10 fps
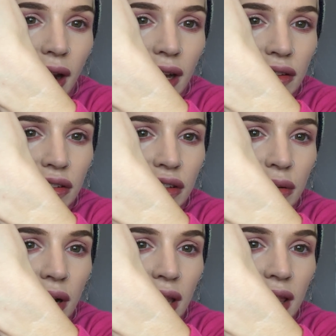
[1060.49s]
I'll just
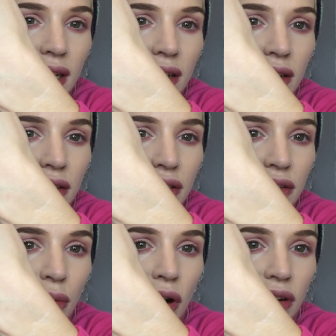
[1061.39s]
do a little
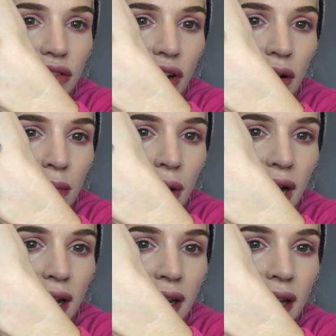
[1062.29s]
swatch on
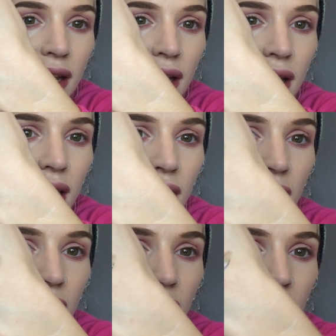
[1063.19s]
my
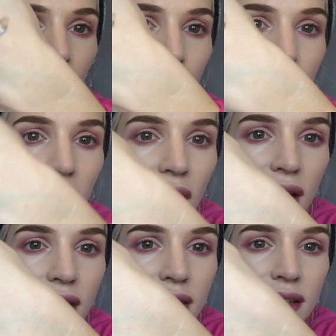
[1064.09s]
on my
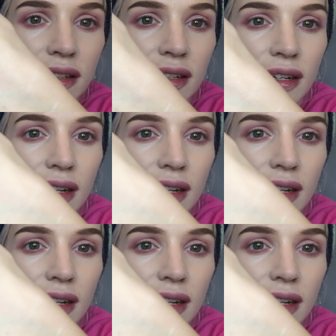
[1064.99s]
hand.